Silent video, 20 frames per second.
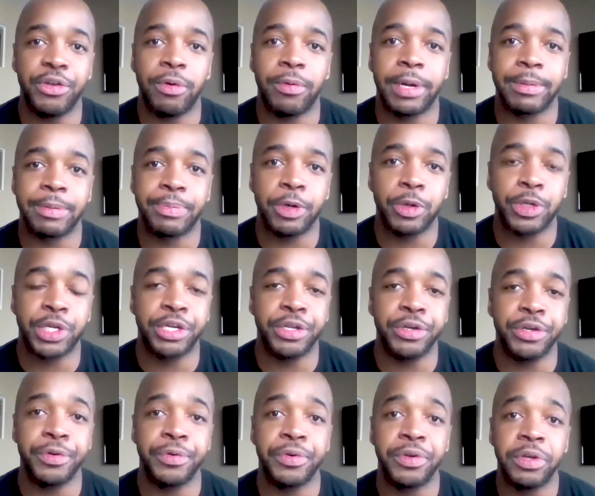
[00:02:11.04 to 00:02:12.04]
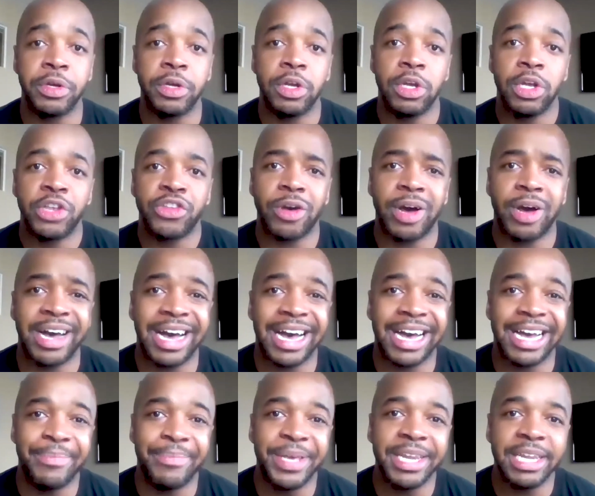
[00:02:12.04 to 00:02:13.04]
what I'm supposed to do. So
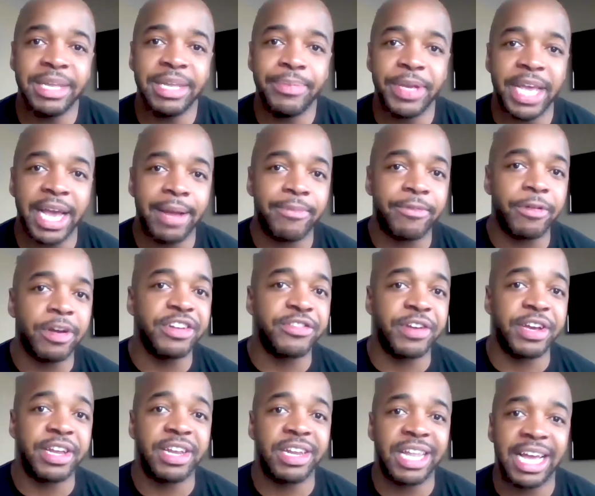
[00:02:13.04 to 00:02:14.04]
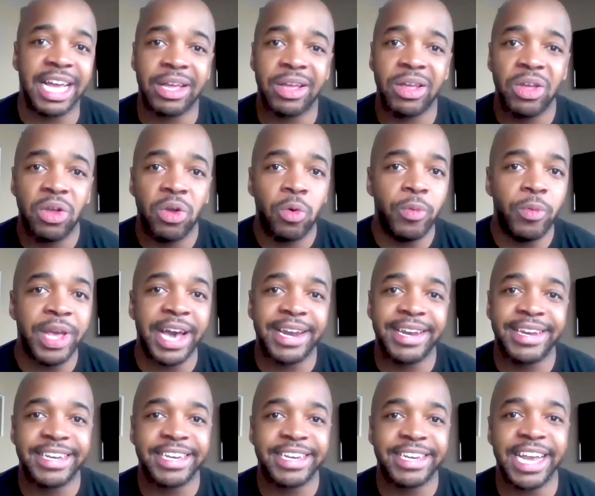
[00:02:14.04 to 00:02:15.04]
I immediately became frustrated. Like, we had an
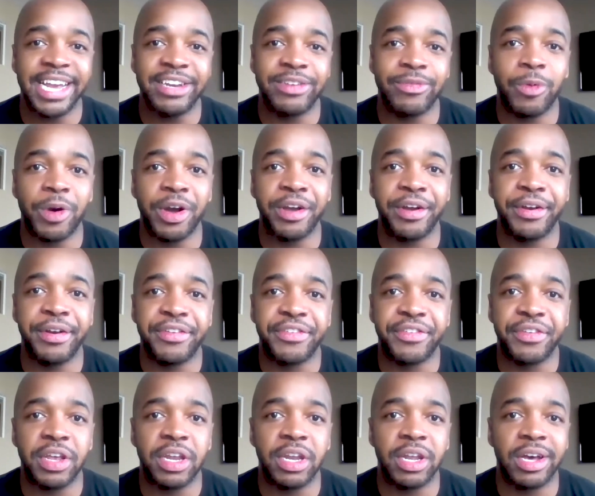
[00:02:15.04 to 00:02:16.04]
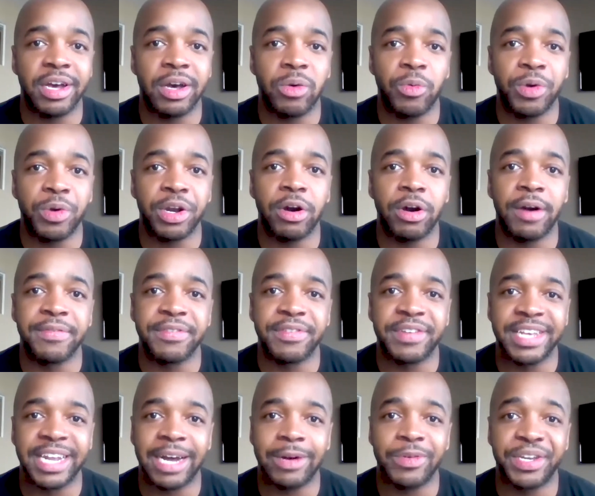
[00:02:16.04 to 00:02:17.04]
exchange of words, and one of the officers
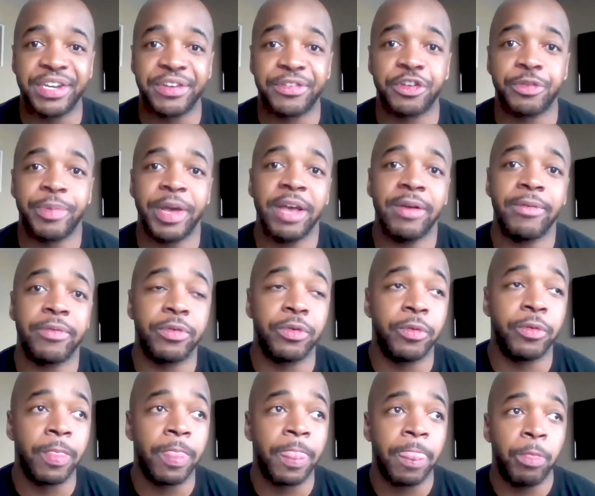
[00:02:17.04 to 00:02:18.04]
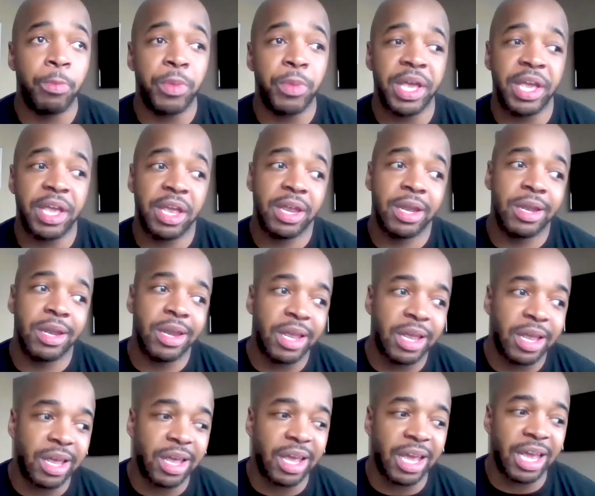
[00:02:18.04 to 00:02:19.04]
said I was disrespectful. And
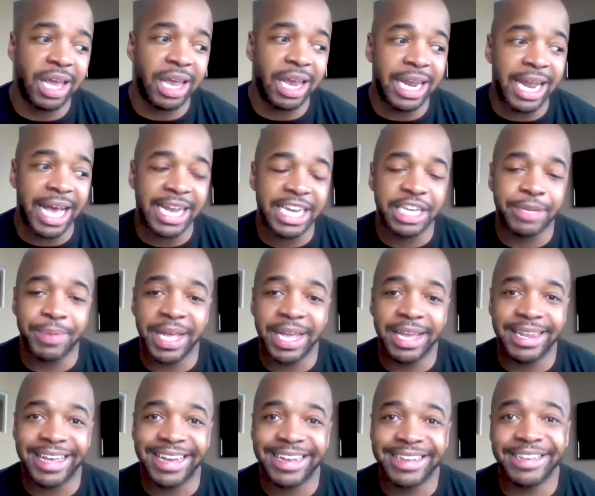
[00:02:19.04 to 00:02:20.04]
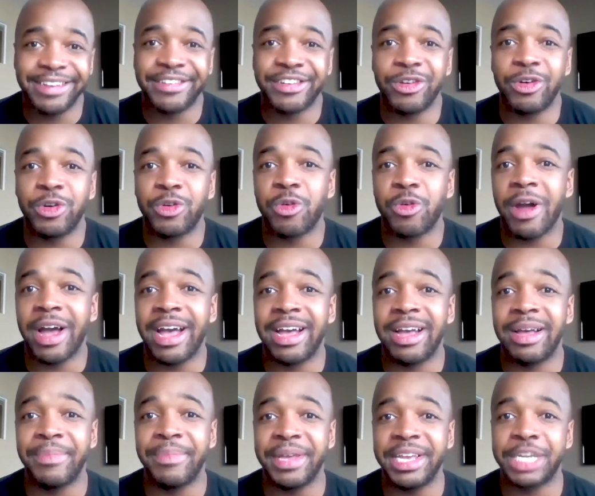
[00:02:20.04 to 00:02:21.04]
I had to explain, like, there's no
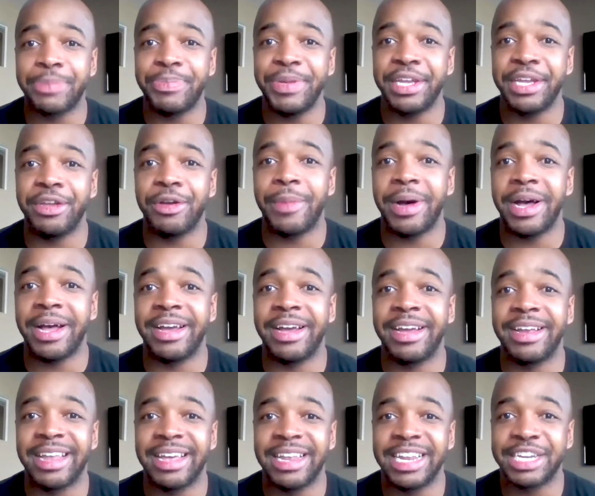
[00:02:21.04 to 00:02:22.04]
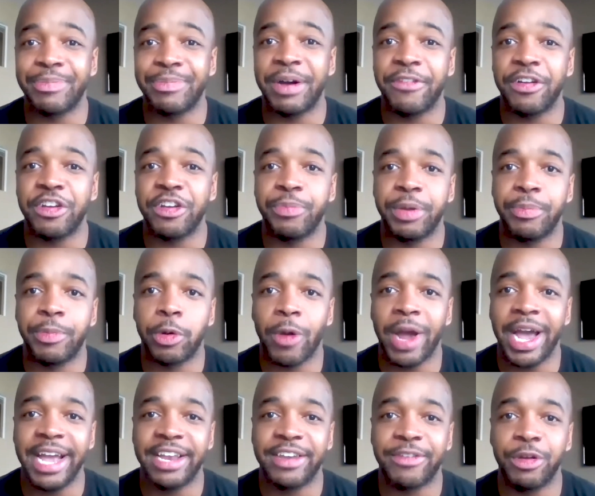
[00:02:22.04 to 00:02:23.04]
crime in speaking your mind. That's my First Amendment
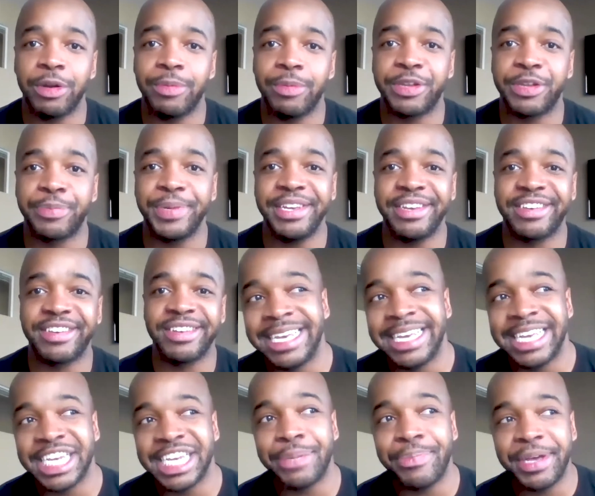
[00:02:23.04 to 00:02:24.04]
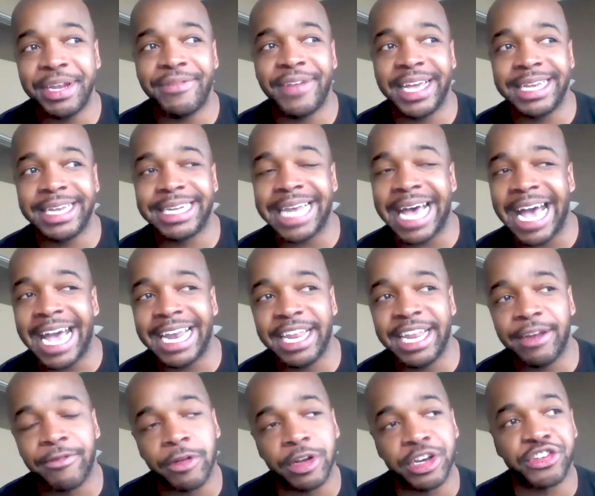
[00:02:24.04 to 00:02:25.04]
right, is freedom of speech. It's a bit of anxiety
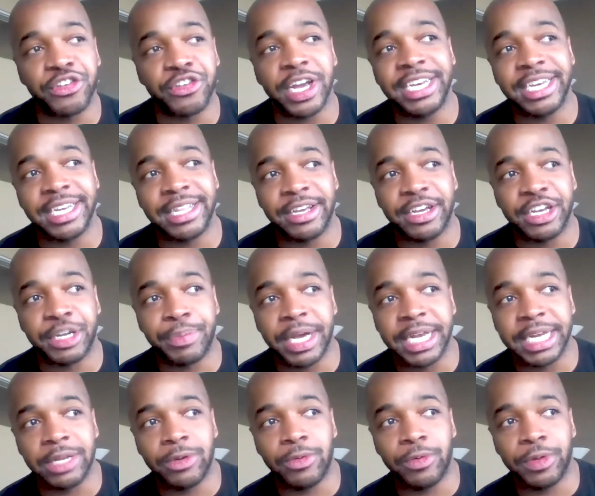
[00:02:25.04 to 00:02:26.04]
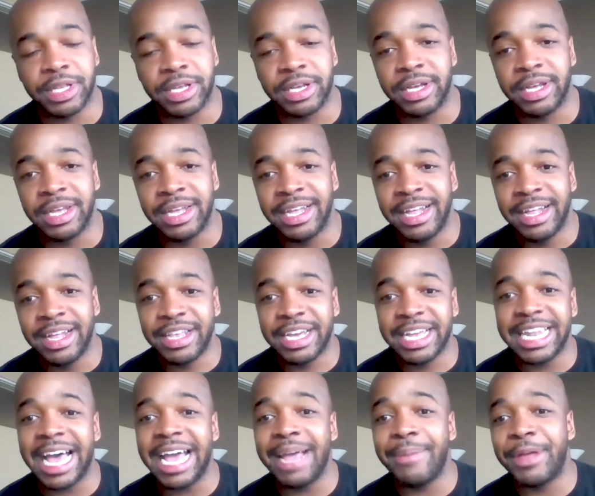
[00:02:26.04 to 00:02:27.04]
and frustration there, especially with the
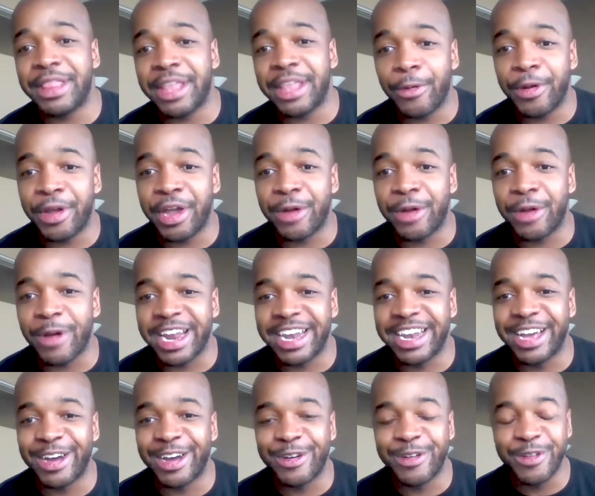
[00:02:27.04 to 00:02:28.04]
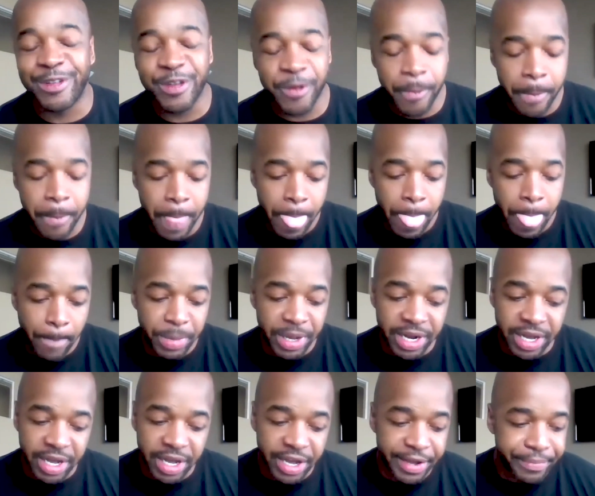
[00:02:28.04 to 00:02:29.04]
climate that we're in right now. But
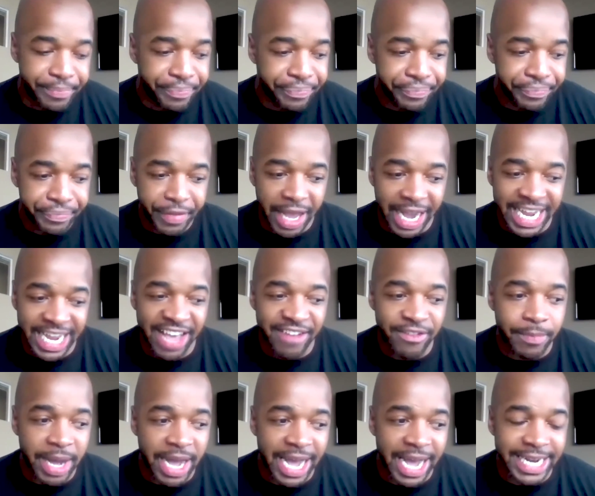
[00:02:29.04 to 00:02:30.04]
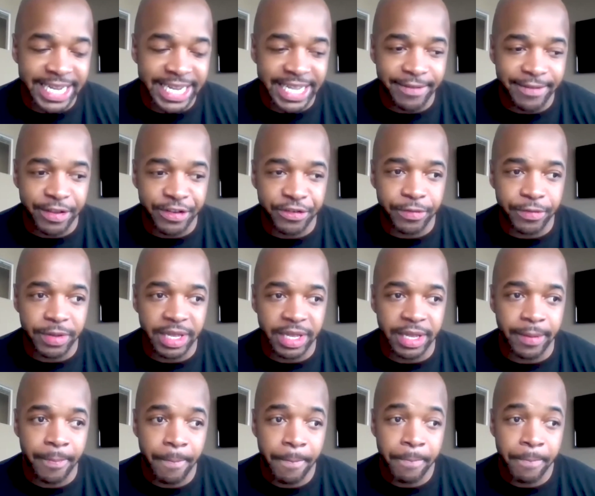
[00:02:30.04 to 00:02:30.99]
I gave them my ID eventually.